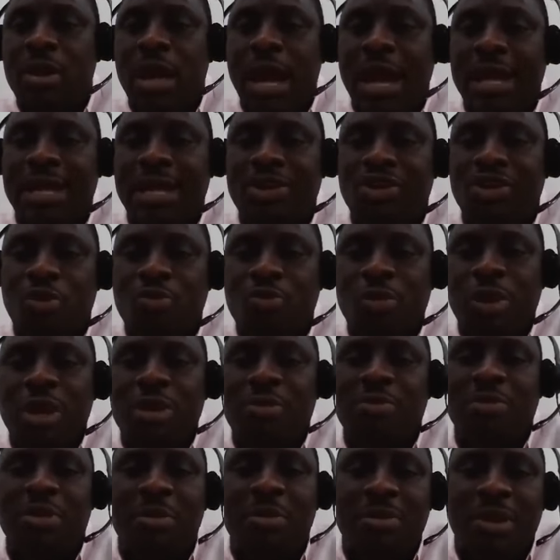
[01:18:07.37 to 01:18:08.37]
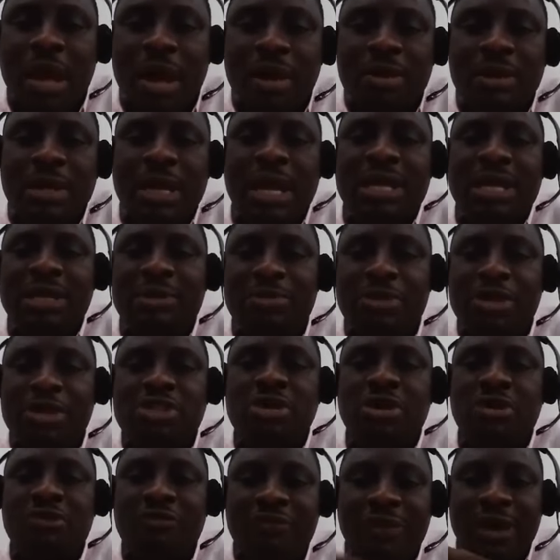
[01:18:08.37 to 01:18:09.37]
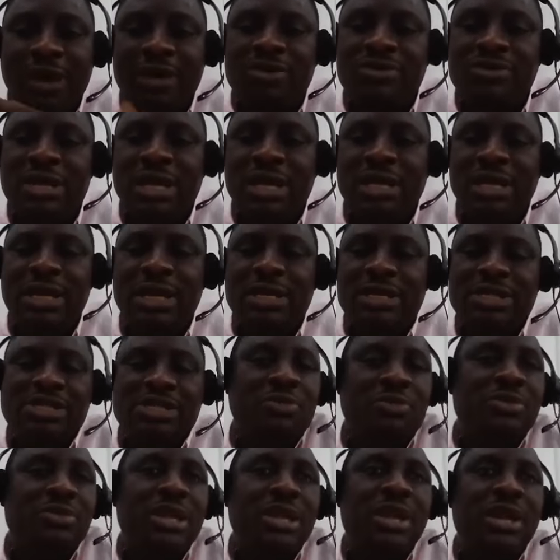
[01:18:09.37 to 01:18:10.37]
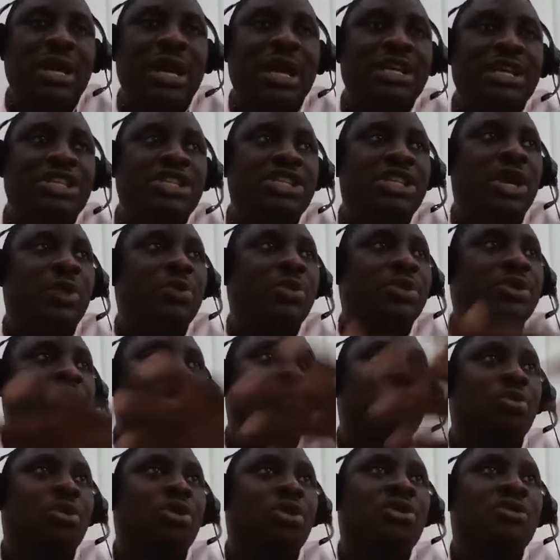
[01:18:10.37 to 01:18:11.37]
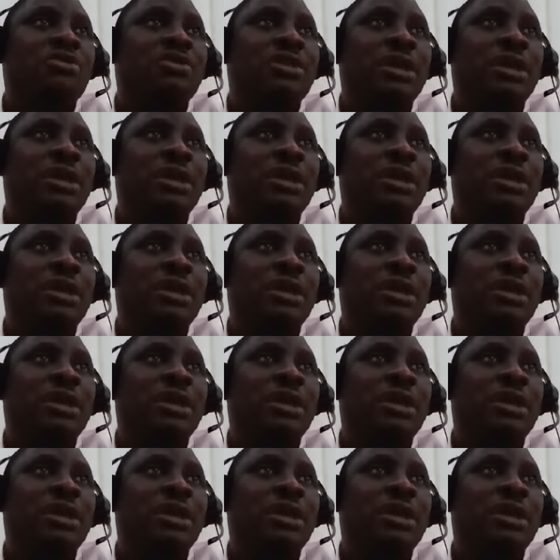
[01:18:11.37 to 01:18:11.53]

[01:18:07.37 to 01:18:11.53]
And a document may be outlining the mission, values, and then something that you can share with your board or